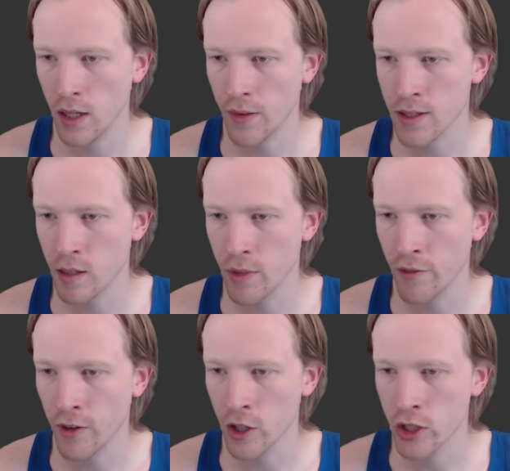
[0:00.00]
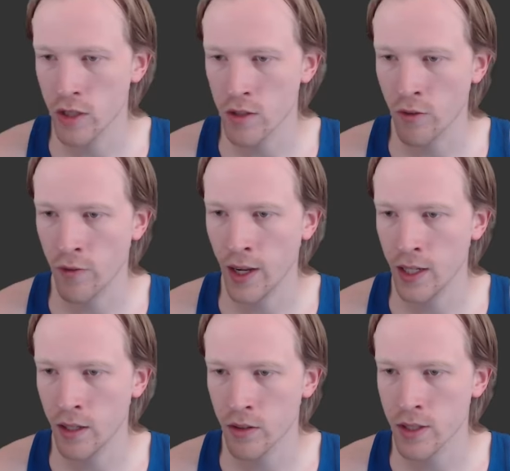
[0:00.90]
That's going to be a function. So
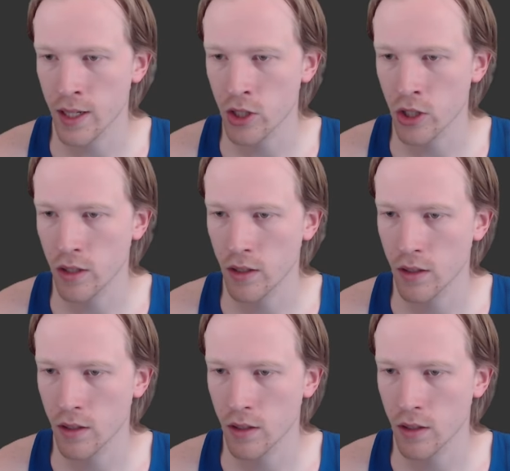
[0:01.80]
find intersection.